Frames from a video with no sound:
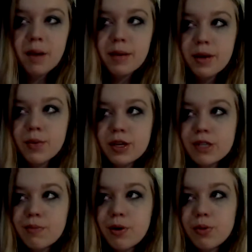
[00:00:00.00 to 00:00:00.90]
in
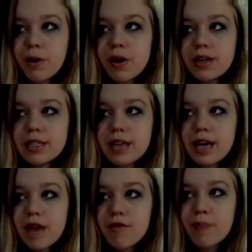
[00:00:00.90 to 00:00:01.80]
which both parties
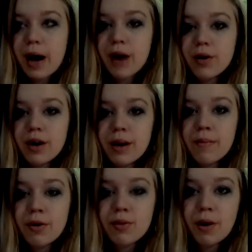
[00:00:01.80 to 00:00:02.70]
have power and
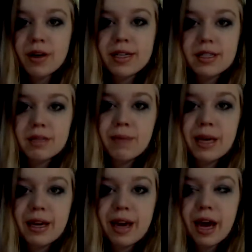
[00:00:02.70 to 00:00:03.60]
both parties
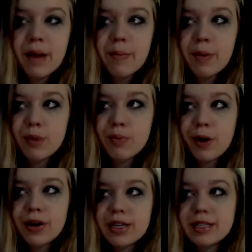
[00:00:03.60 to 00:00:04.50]
speak and both
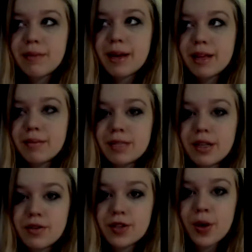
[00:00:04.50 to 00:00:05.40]
parties make
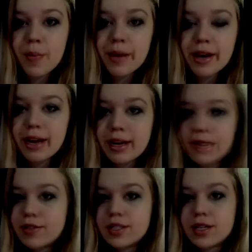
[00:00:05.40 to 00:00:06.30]
themselves open and
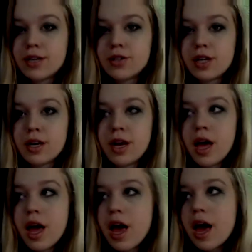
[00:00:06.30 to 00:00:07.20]
give attention
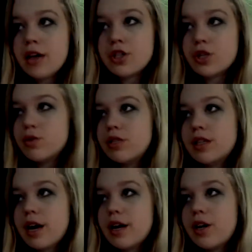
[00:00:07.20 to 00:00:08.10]
and show
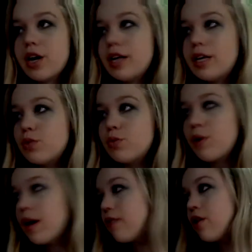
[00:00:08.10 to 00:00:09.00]
desire and
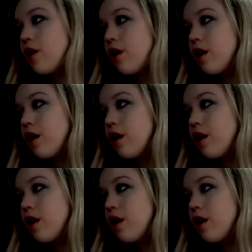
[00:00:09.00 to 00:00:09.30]
whatever.